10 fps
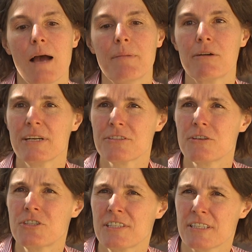My
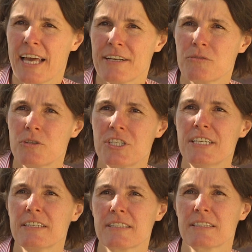research is in
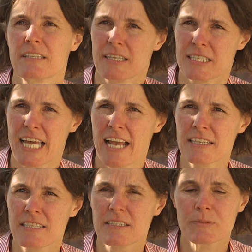heterogeneous
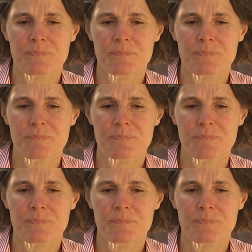catalysis.